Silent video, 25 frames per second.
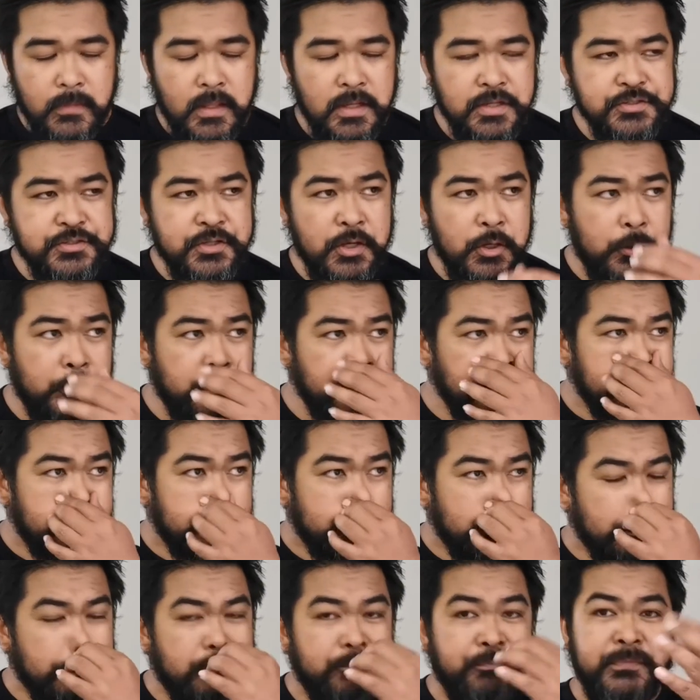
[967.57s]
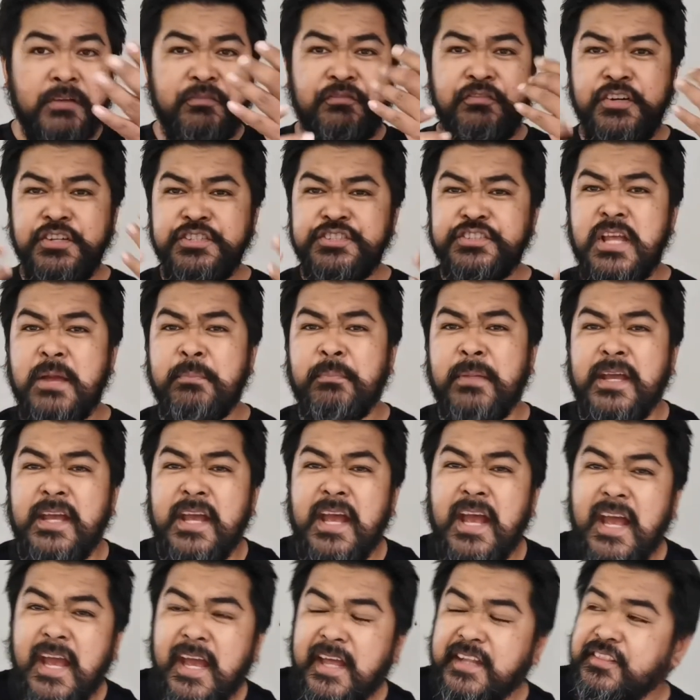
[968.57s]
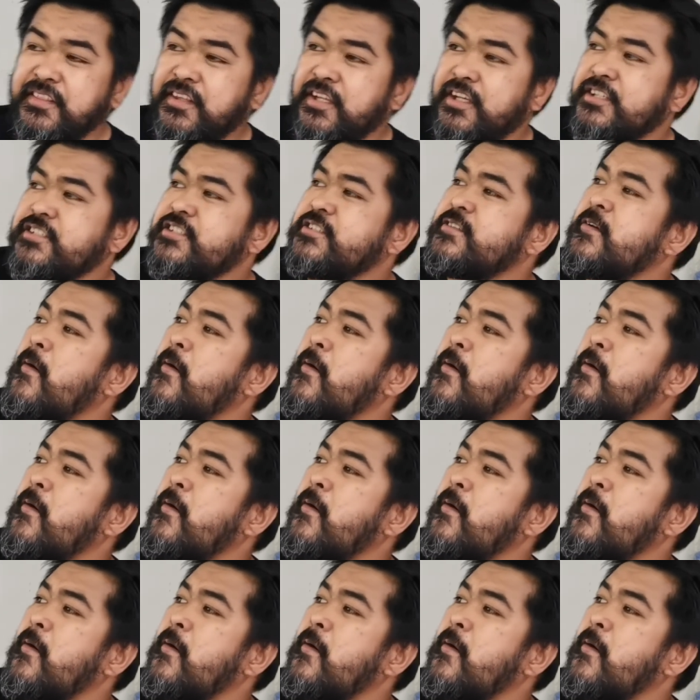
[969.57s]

So, the first time I had this,